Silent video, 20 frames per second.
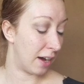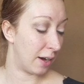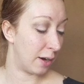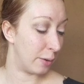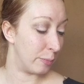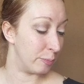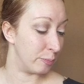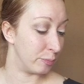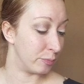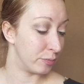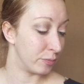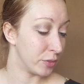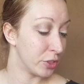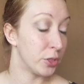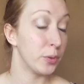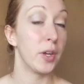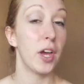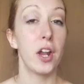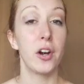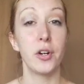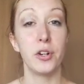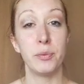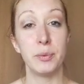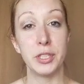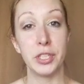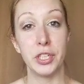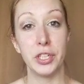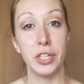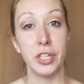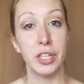So we
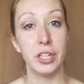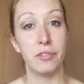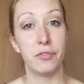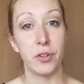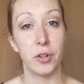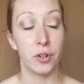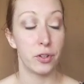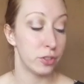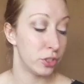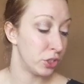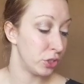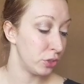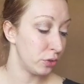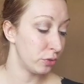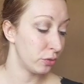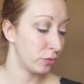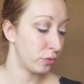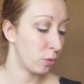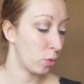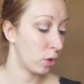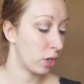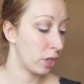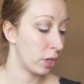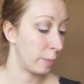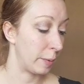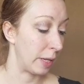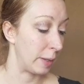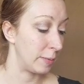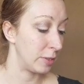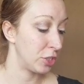got her a maternity photo shoot
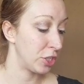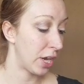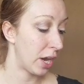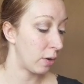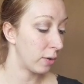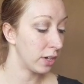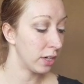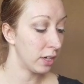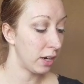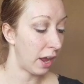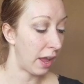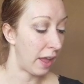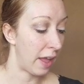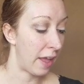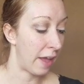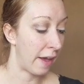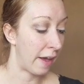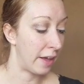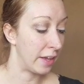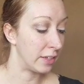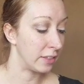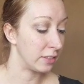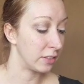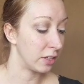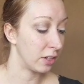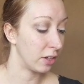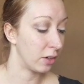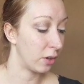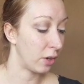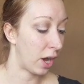for her baby shower,
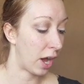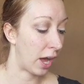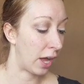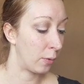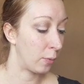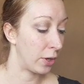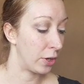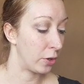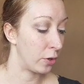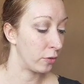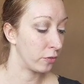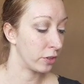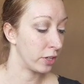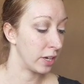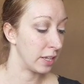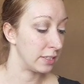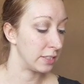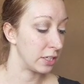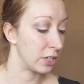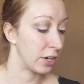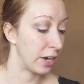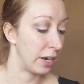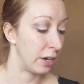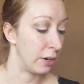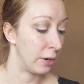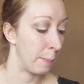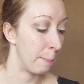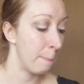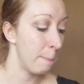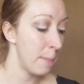and I went over and I
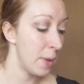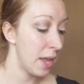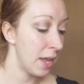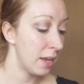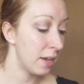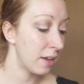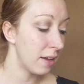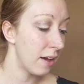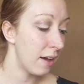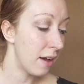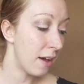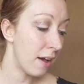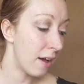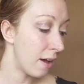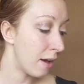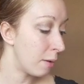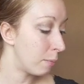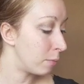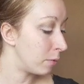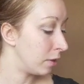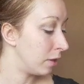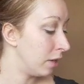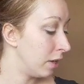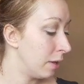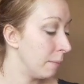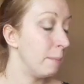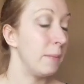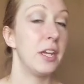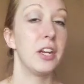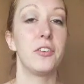did her hair and makeup,
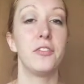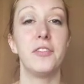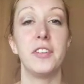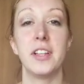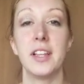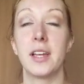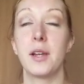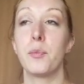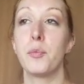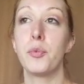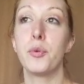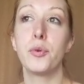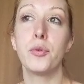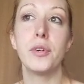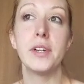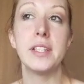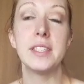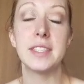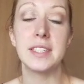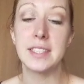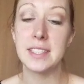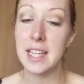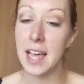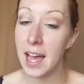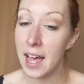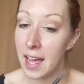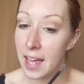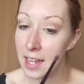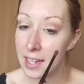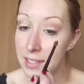made her feel like a
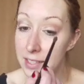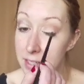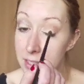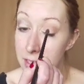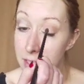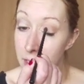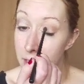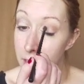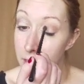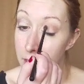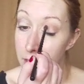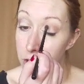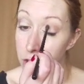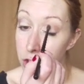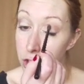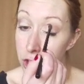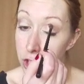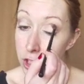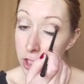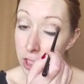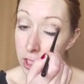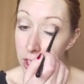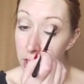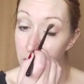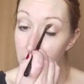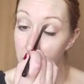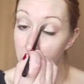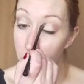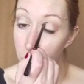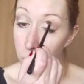princess.
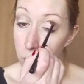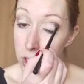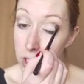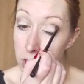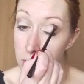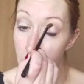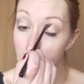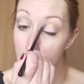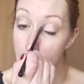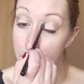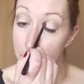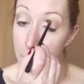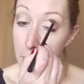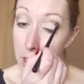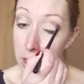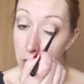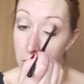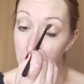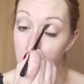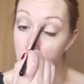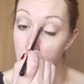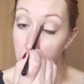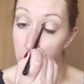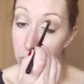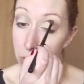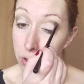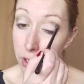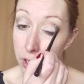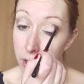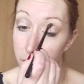She was
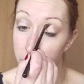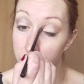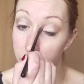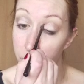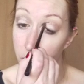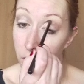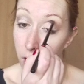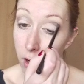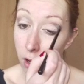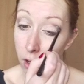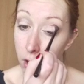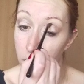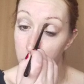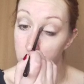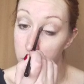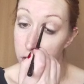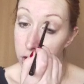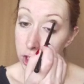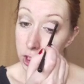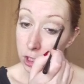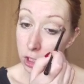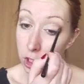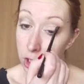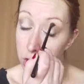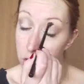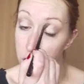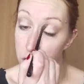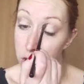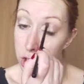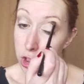beautiful.
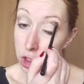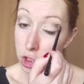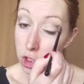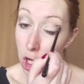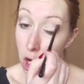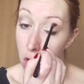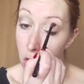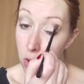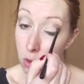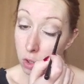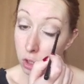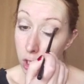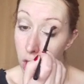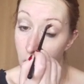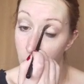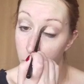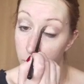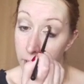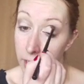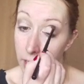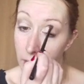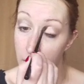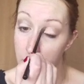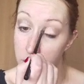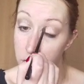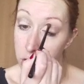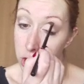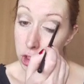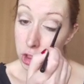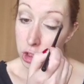She looked so
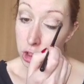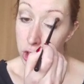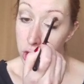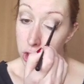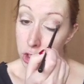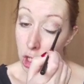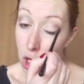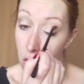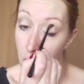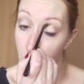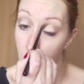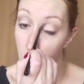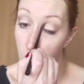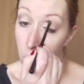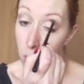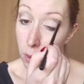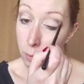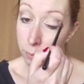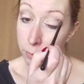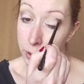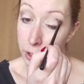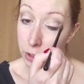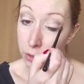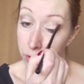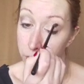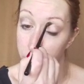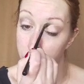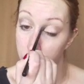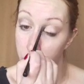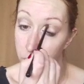glowy and so
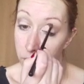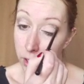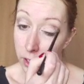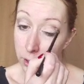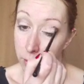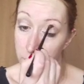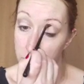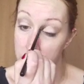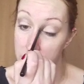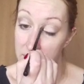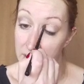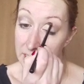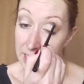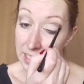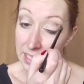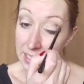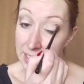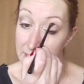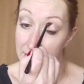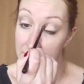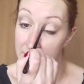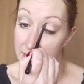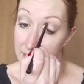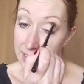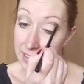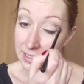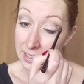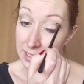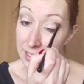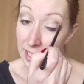beautiful. It was
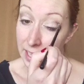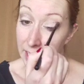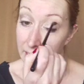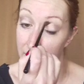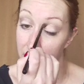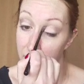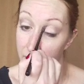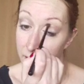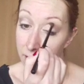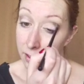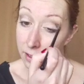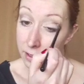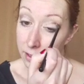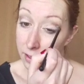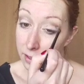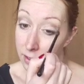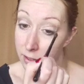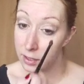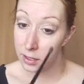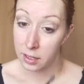insane.